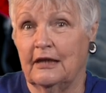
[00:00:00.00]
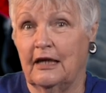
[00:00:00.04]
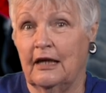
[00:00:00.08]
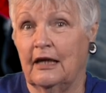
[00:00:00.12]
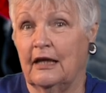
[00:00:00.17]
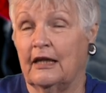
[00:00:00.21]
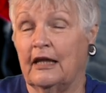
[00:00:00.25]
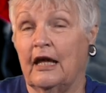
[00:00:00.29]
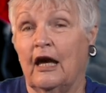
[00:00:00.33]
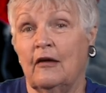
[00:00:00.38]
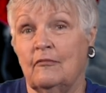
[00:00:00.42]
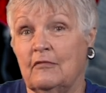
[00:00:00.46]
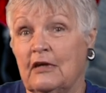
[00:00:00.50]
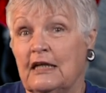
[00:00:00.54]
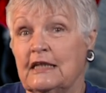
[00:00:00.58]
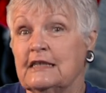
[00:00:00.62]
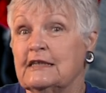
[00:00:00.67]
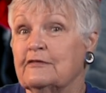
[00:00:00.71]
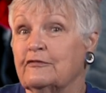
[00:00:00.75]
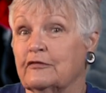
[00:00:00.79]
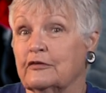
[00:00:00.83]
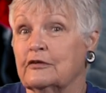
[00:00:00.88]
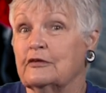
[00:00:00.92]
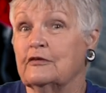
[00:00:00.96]
And that
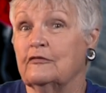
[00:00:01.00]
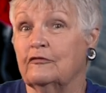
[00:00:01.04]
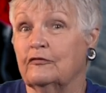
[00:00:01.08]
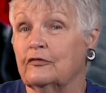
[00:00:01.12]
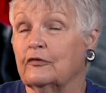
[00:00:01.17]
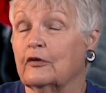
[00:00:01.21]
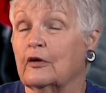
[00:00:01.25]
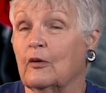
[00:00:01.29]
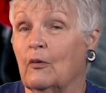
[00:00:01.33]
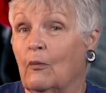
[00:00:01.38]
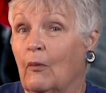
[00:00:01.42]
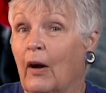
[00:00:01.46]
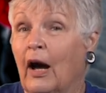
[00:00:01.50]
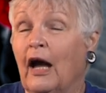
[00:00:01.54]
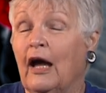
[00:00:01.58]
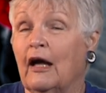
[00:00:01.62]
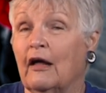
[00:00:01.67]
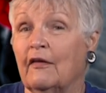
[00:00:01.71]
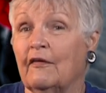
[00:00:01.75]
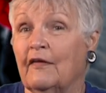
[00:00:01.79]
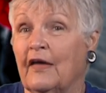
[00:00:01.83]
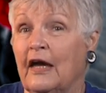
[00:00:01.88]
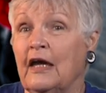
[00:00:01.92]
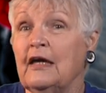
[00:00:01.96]
means for, for a
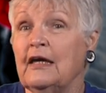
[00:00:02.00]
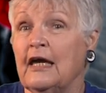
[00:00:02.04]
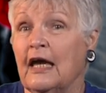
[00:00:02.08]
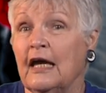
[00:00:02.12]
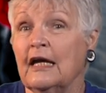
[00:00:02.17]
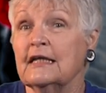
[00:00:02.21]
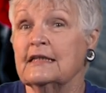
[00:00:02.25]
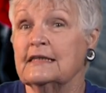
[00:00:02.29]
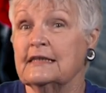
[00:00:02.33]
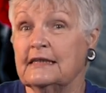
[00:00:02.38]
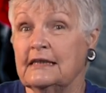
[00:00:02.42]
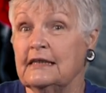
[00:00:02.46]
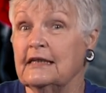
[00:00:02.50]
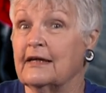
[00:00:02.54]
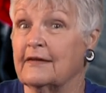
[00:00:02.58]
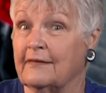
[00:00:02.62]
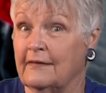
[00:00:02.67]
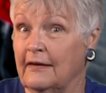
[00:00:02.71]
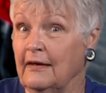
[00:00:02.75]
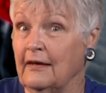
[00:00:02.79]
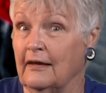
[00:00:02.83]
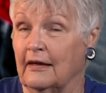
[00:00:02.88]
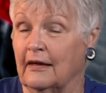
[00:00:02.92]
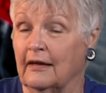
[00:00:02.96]
while they can't see a
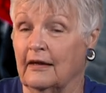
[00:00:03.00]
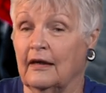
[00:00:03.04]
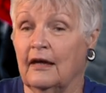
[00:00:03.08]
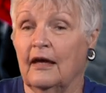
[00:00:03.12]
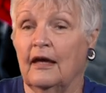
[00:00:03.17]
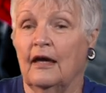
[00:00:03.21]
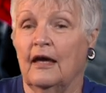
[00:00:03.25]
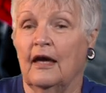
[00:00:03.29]
thing.